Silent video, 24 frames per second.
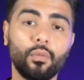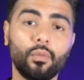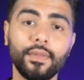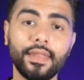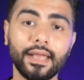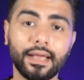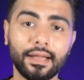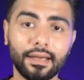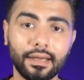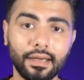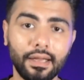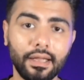with a
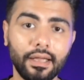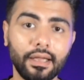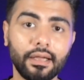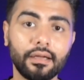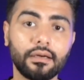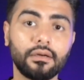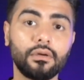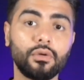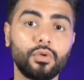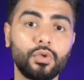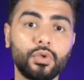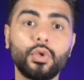clear,
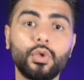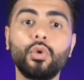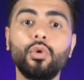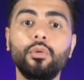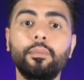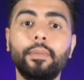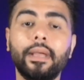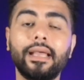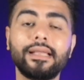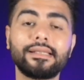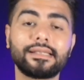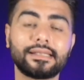
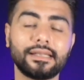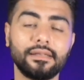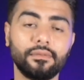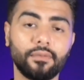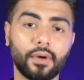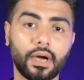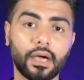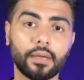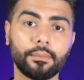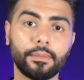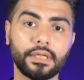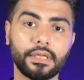rule-based
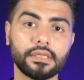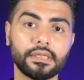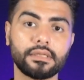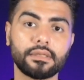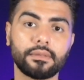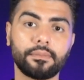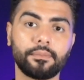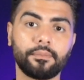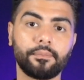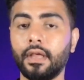environment.